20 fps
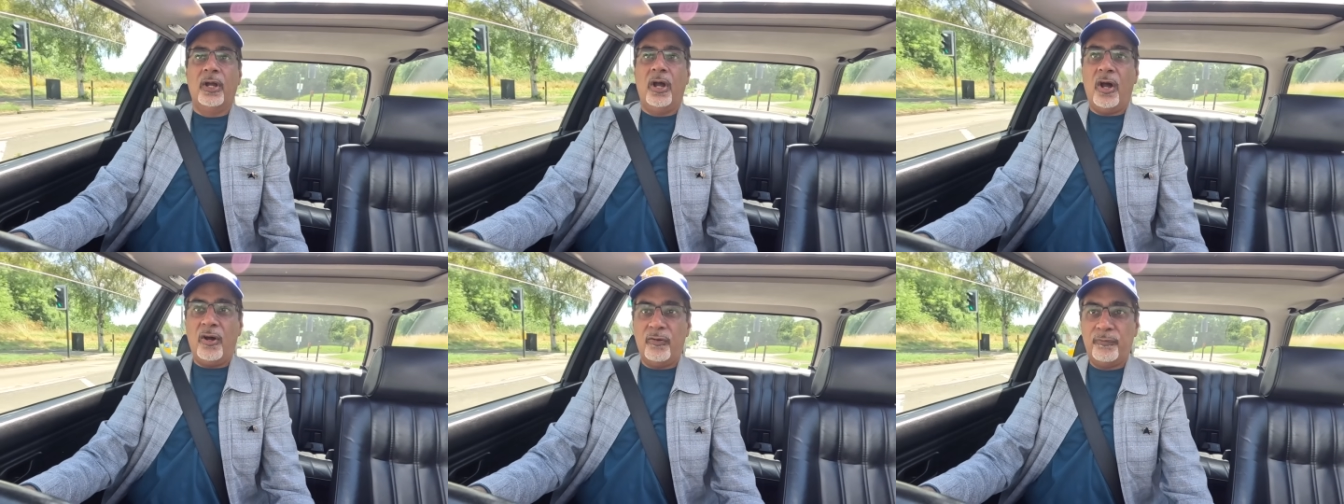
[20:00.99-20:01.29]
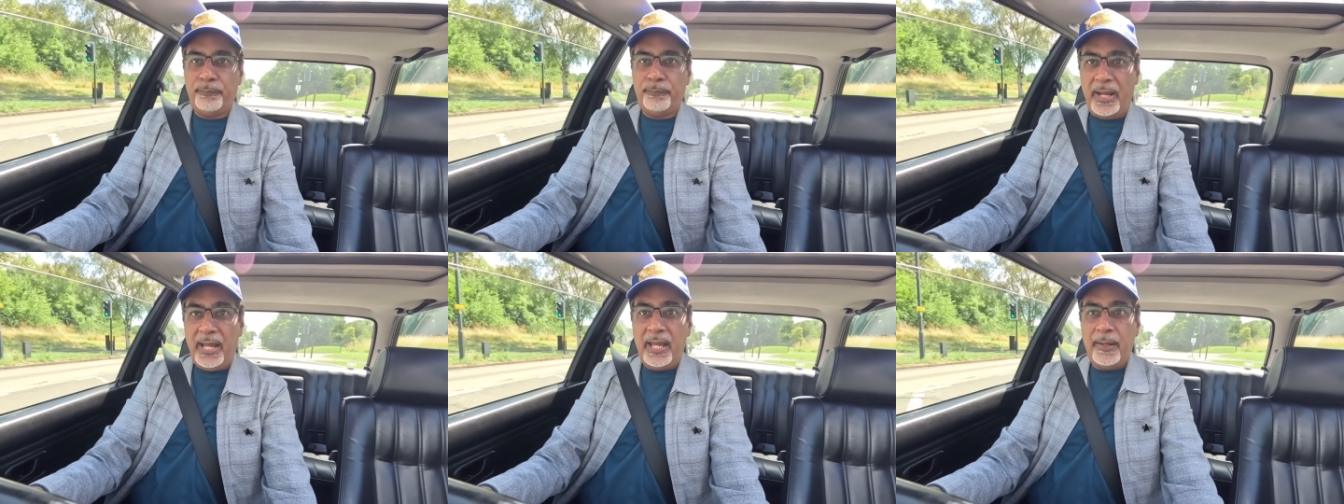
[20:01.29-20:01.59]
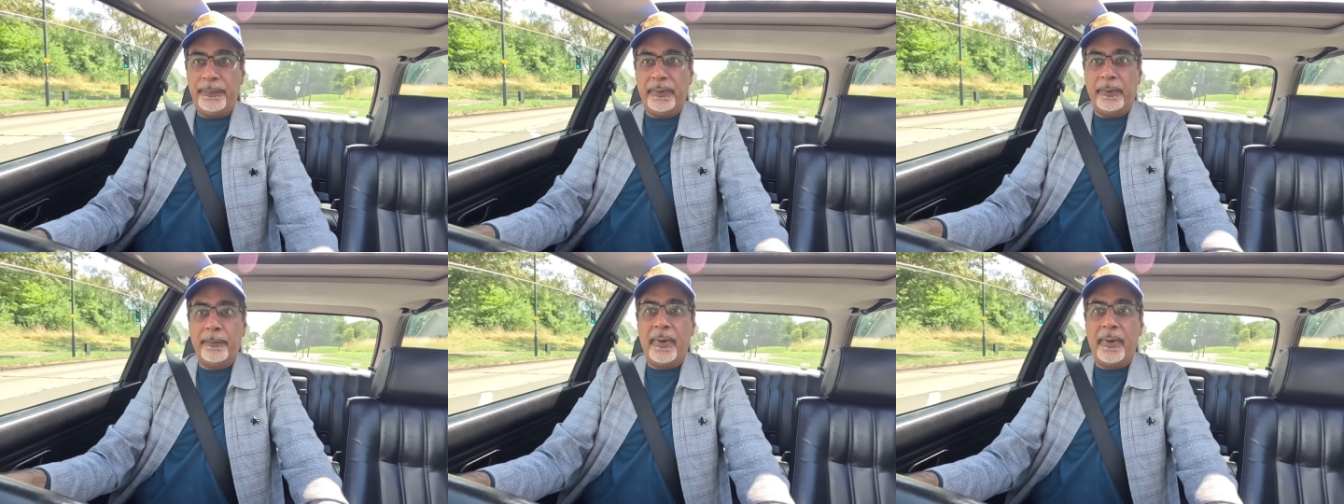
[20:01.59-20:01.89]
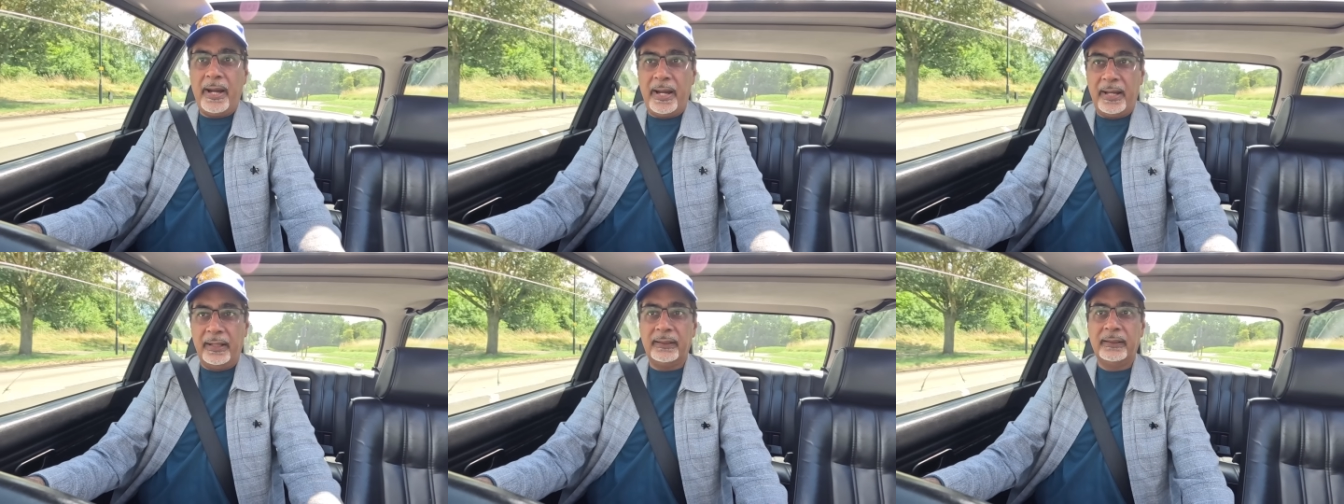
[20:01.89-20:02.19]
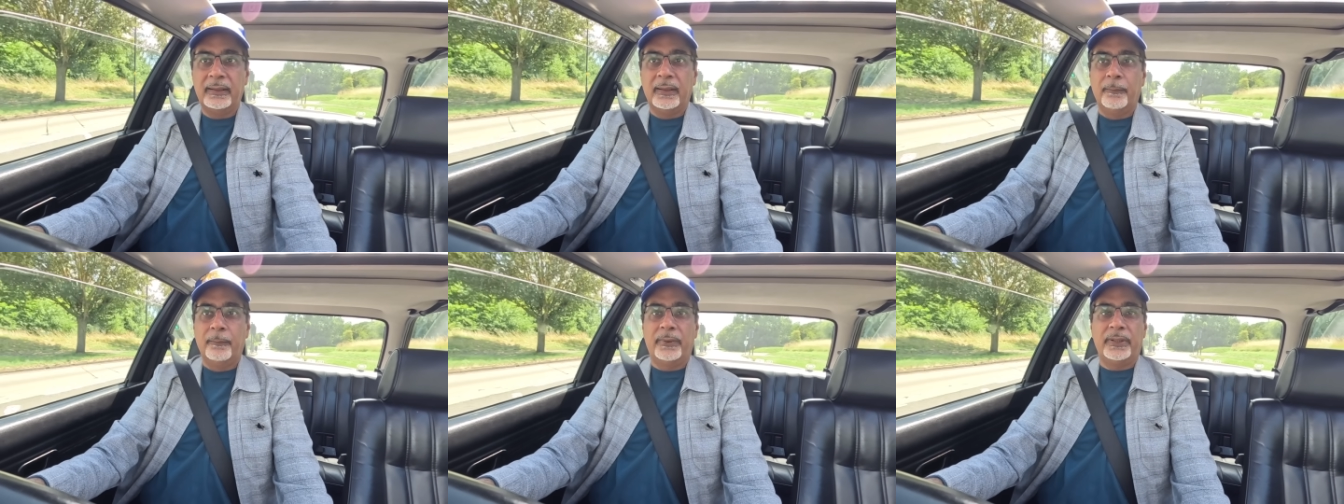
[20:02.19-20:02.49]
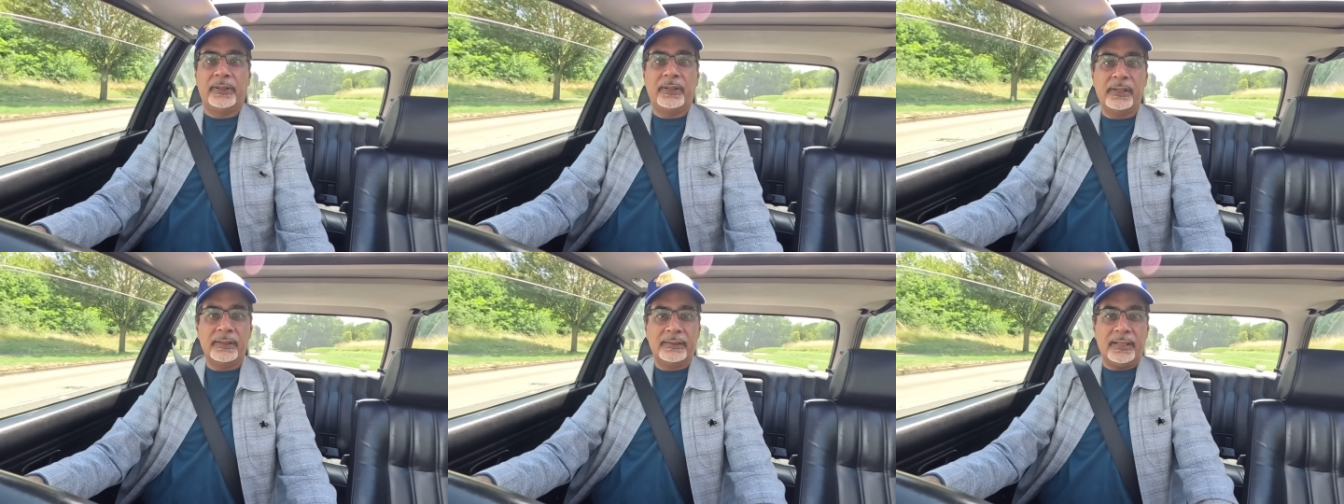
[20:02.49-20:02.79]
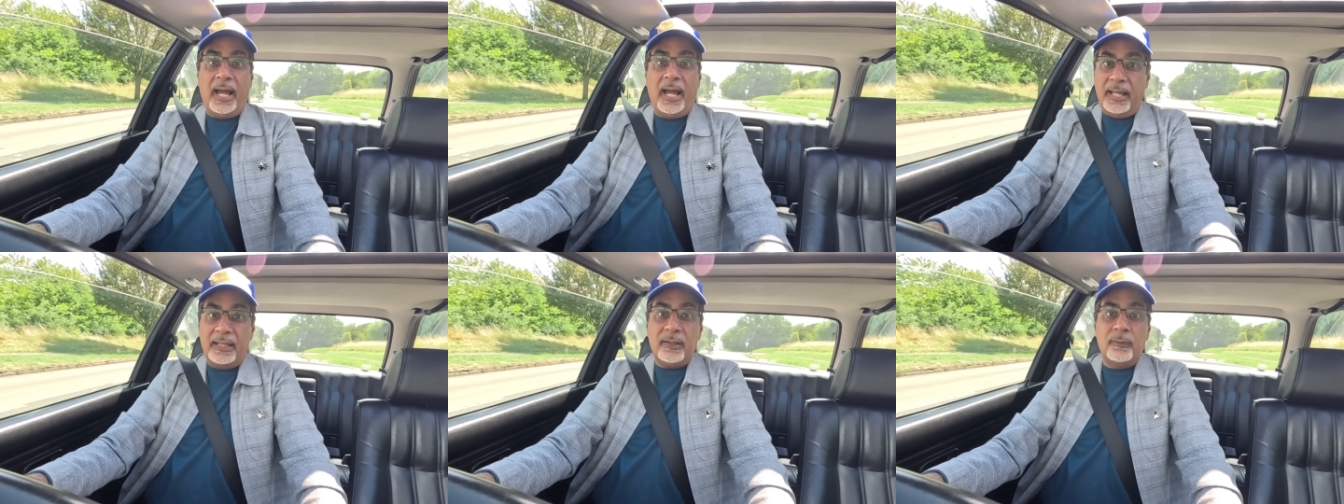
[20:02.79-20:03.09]
of pay per mile because
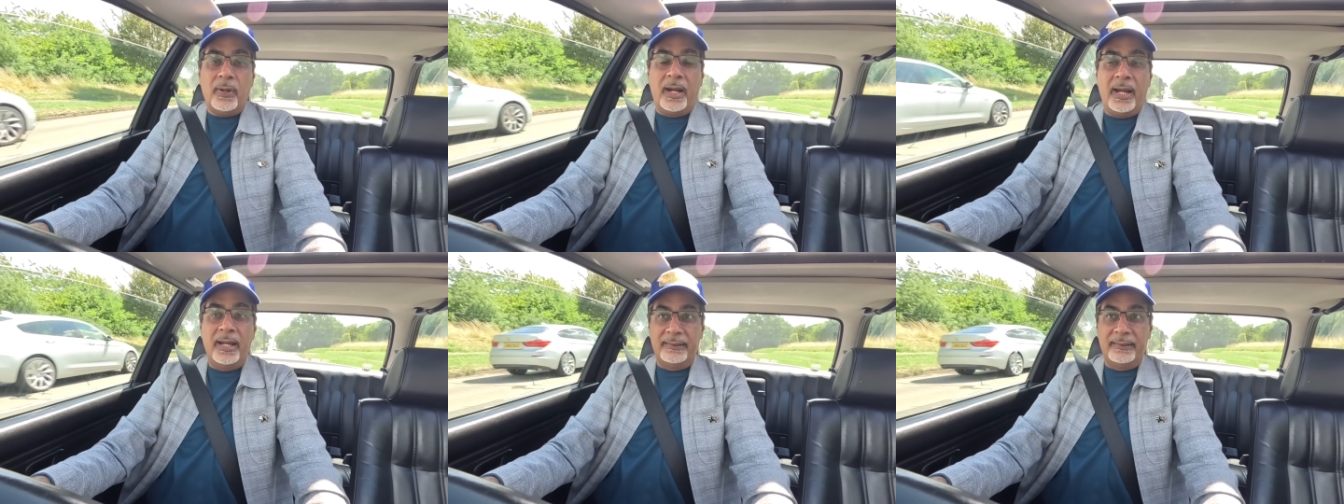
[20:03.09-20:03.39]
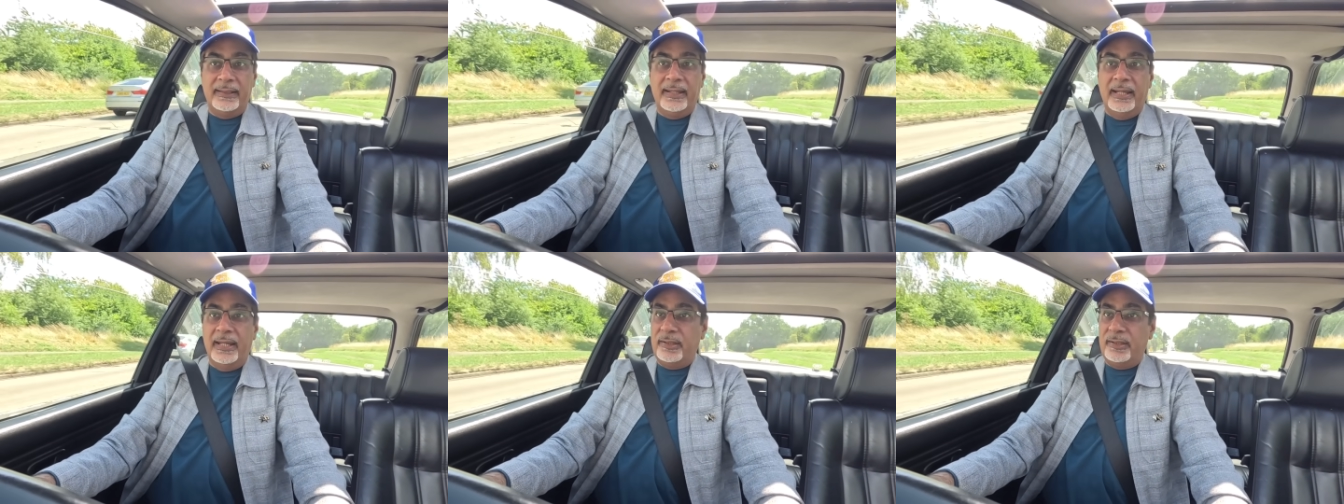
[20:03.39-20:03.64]
otherwise